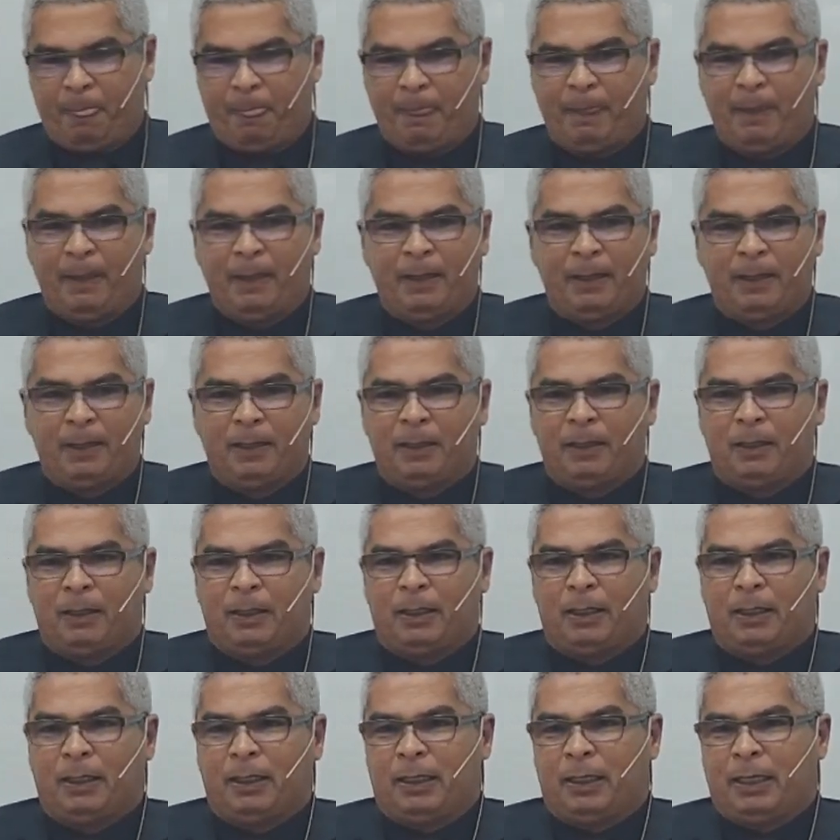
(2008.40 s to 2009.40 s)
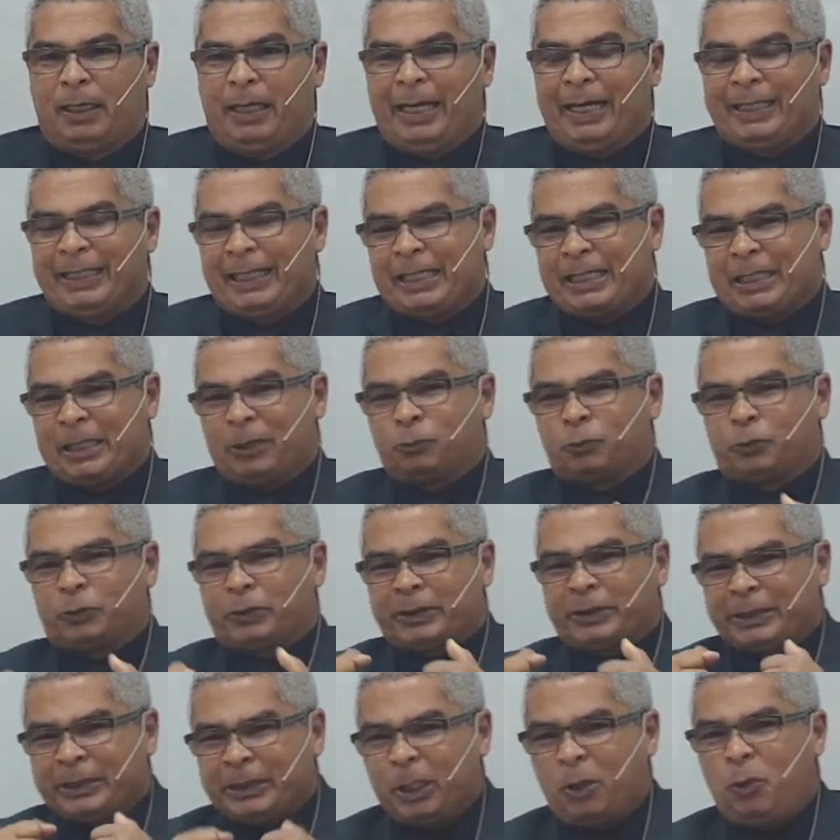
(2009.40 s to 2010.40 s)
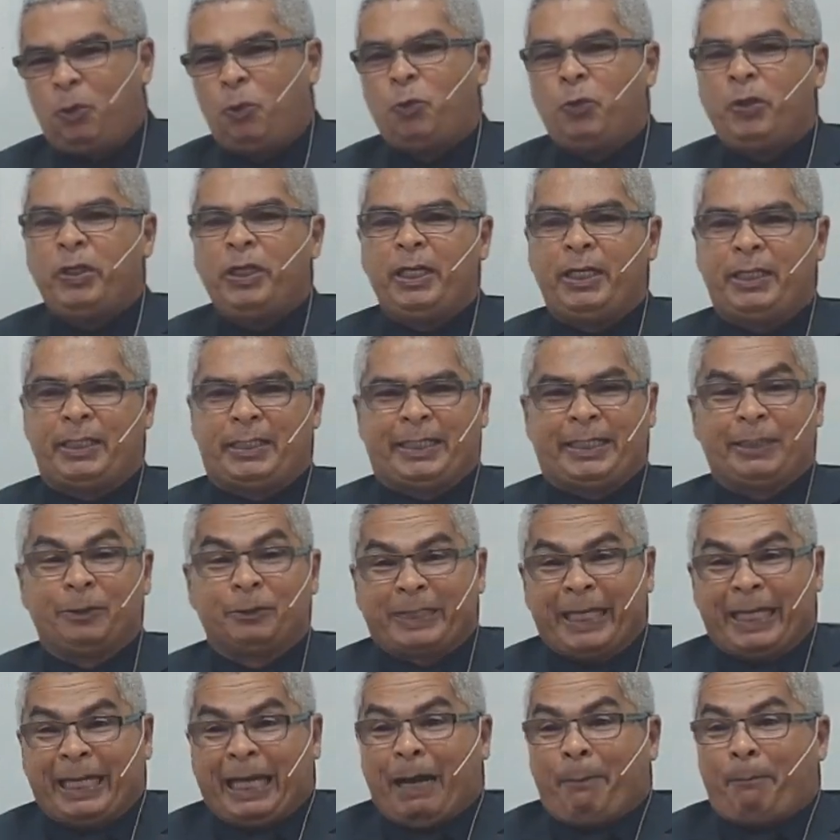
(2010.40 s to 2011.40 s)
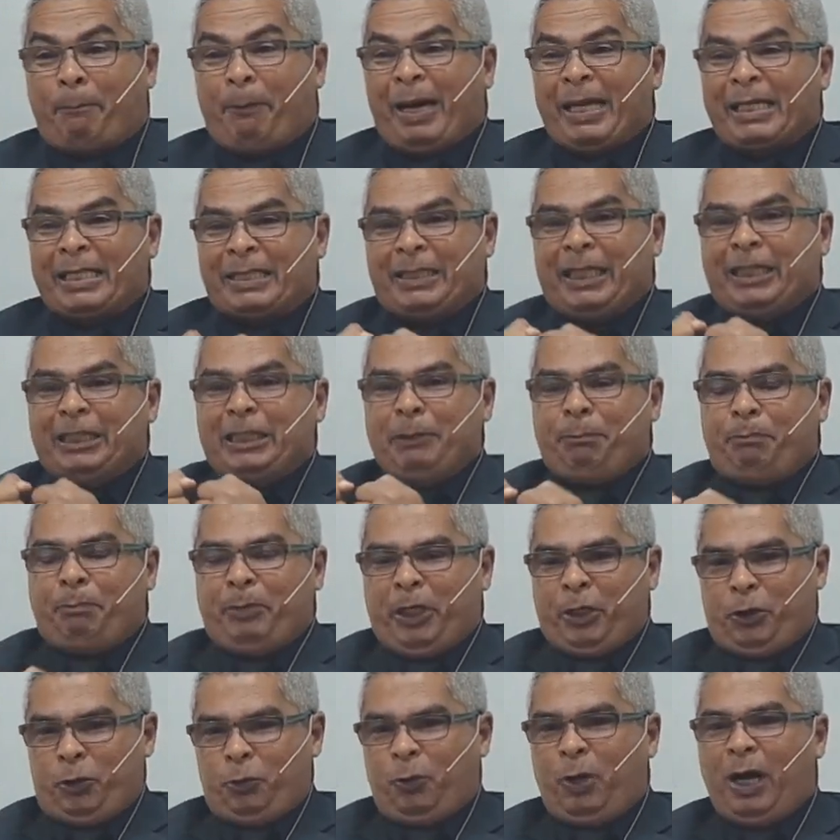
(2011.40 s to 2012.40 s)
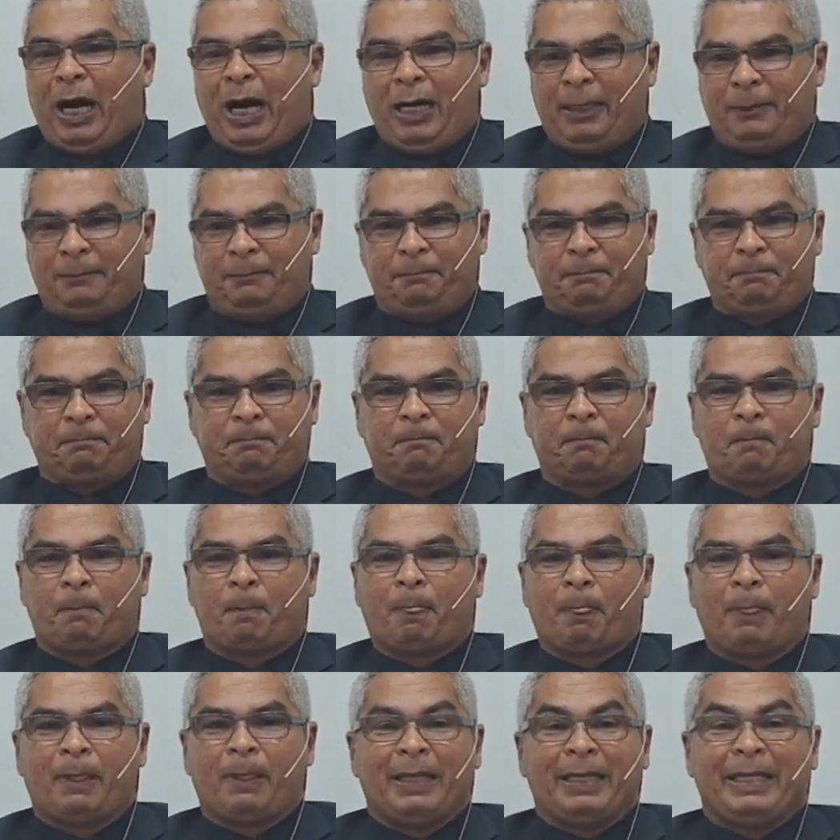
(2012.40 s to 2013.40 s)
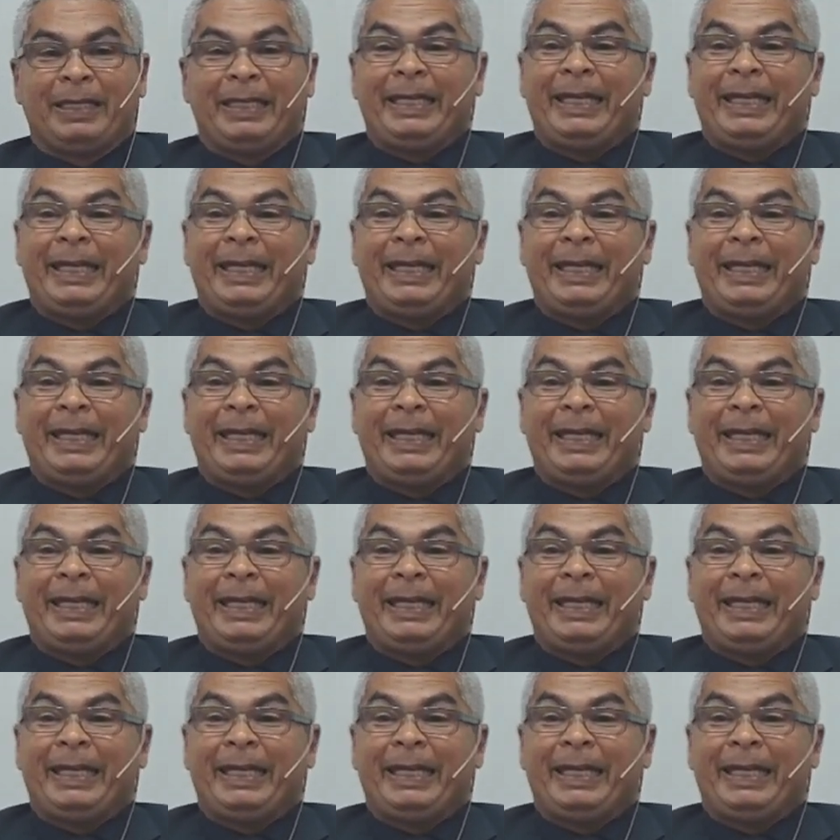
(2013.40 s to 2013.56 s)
Sometimes people they are so evil that they are unable to forgive,